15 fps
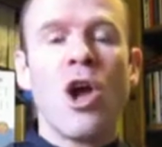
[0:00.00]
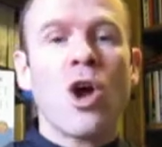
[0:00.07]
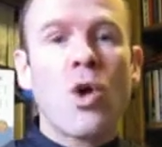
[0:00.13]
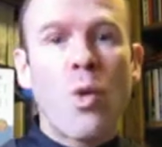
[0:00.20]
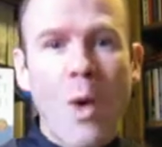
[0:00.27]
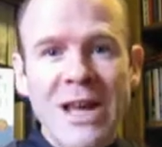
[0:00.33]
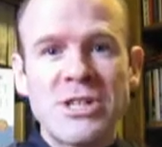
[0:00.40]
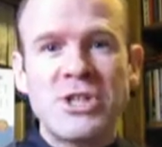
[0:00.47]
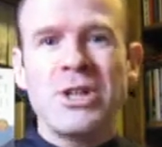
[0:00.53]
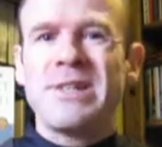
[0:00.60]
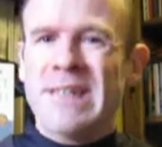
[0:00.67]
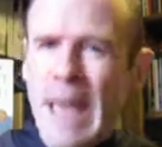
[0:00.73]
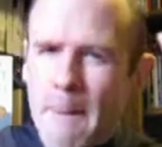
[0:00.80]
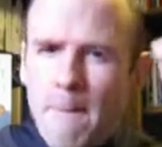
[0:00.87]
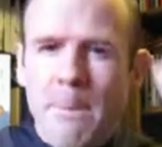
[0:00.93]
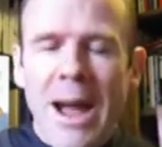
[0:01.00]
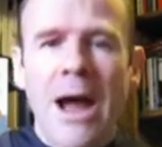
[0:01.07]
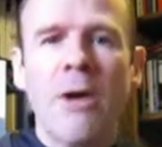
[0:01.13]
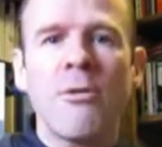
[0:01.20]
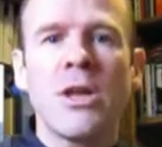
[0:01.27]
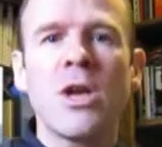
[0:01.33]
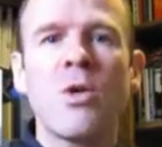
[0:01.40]
questions,
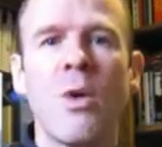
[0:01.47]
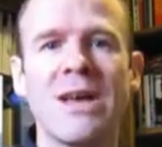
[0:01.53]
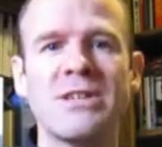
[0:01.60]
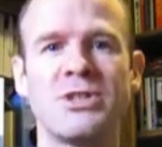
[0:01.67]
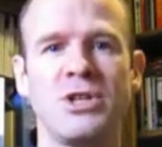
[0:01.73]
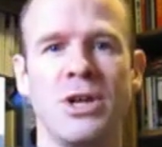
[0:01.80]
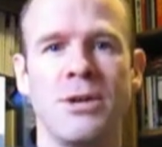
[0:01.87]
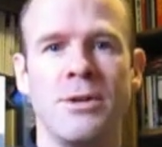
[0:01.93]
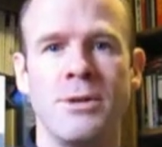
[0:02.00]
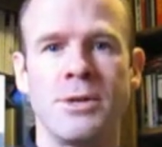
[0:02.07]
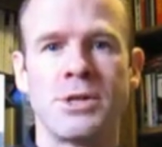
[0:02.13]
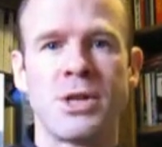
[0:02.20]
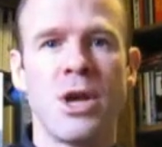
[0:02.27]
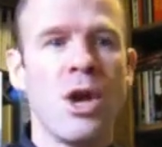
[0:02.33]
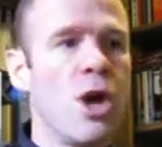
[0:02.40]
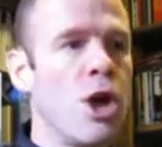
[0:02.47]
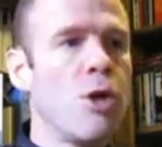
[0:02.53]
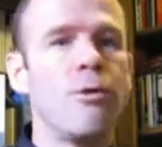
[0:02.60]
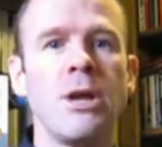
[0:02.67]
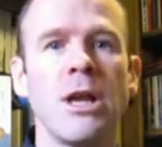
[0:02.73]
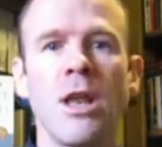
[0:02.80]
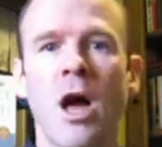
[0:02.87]
empowering questions. Who
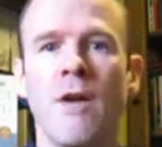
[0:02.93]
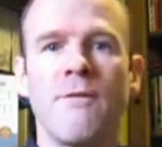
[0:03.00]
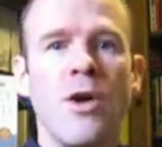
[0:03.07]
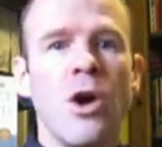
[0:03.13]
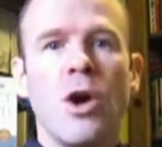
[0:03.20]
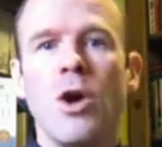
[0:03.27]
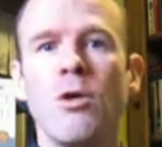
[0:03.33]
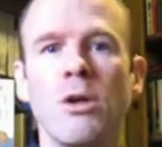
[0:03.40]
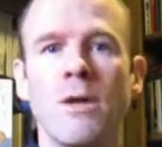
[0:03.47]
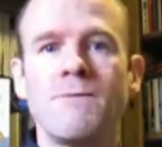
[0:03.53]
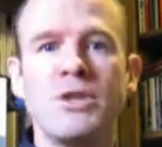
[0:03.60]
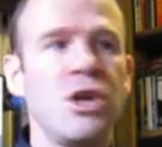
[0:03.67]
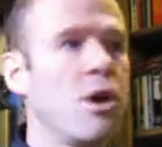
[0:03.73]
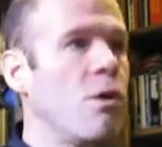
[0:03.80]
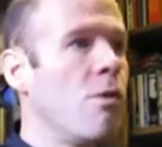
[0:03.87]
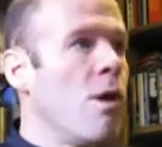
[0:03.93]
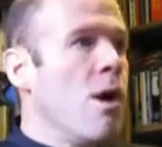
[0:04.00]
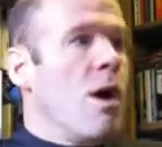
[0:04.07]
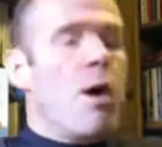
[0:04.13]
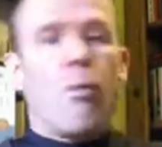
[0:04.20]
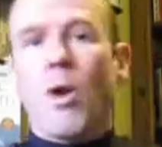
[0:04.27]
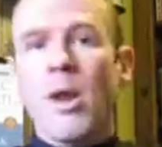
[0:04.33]
do you love? Who loves you?
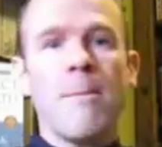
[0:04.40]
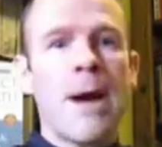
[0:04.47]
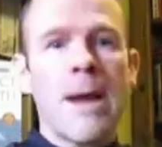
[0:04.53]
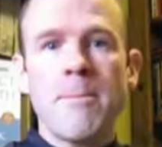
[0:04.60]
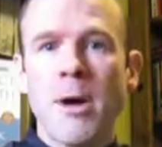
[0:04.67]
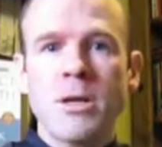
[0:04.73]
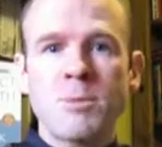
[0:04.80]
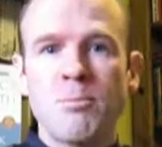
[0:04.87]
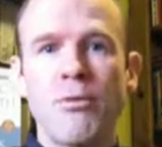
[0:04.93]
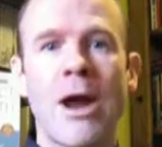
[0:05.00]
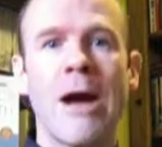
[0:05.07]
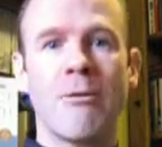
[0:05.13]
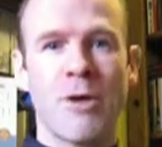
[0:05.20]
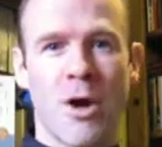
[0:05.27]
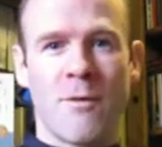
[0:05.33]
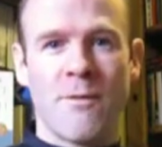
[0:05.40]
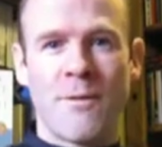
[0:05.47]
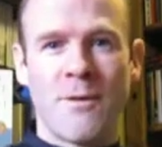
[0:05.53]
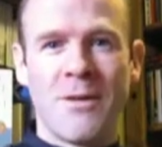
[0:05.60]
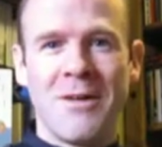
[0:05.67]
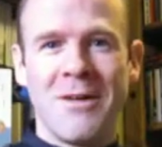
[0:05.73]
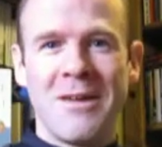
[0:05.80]
What am I most proud
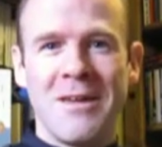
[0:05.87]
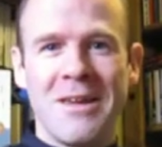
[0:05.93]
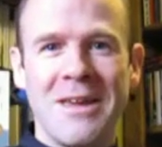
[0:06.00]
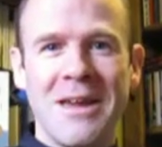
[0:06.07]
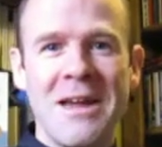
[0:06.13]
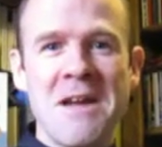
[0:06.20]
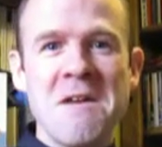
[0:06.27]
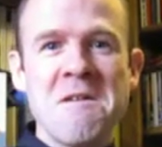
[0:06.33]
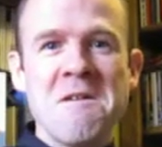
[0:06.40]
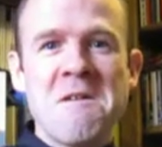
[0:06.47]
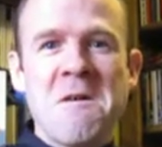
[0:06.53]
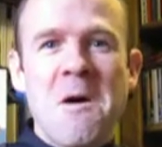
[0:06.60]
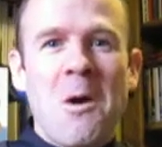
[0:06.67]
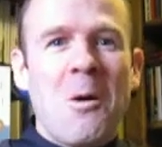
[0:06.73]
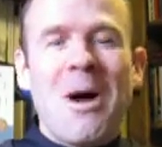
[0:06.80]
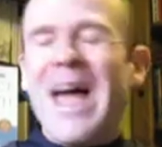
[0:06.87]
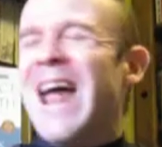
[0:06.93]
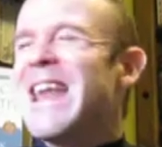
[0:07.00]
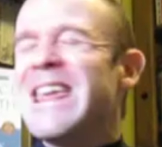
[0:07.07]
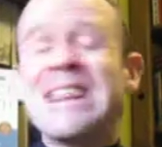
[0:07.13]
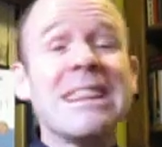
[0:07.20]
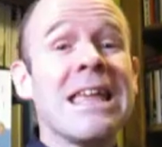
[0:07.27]
of? Yeah?
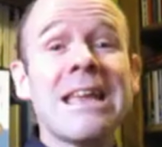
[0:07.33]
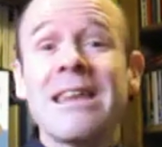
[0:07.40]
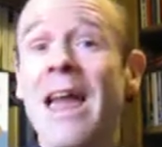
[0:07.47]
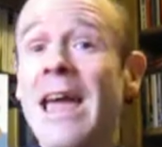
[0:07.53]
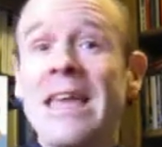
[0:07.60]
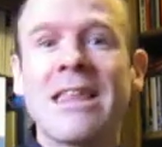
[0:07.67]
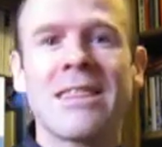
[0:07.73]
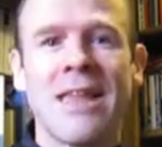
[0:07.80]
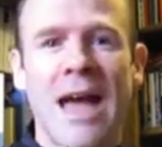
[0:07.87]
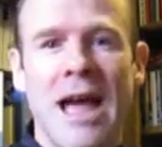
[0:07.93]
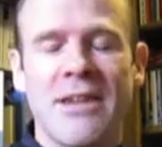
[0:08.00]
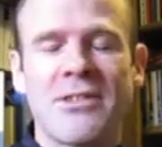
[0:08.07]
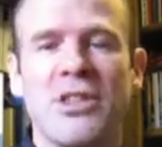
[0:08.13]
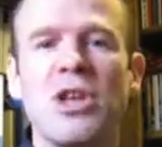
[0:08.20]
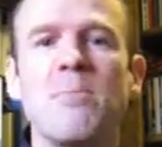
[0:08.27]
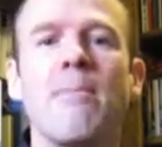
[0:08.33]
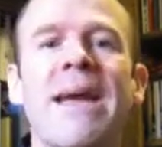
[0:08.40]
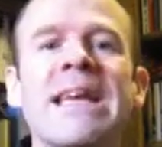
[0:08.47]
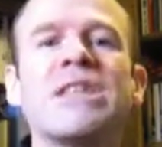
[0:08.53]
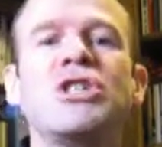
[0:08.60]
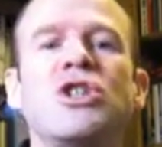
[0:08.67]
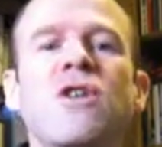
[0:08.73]
Anything like that that
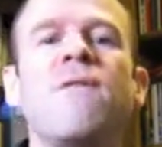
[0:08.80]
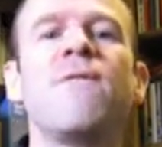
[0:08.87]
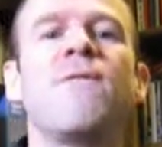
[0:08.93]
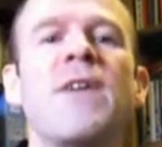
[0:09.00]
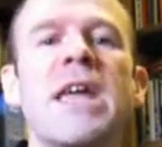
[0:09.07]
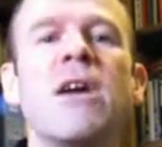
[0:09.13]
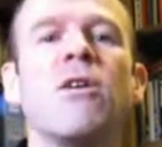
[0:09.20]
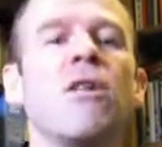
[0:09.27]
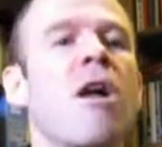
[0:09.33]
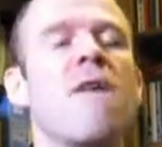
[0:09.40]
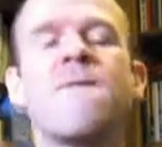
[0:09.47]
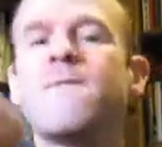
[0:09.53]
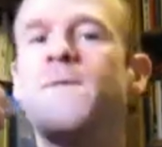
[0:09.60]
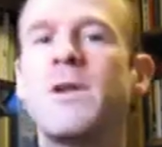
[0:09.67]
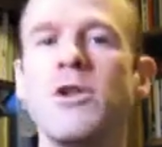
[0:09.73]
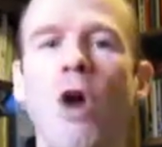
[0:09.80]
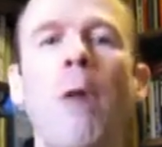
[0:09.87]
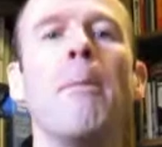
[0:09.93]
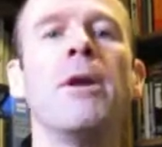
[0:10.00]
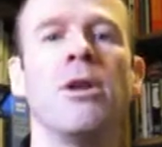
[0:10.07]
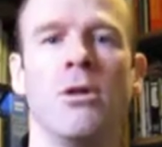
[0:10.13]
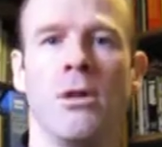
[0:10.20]
makes you feel
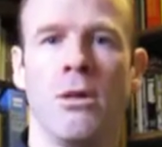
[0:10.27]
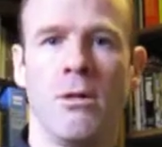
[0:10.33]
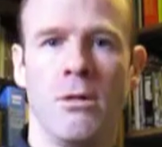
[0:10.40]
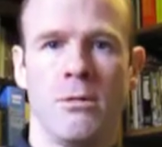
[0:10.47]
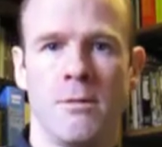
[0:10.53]
phenomenal.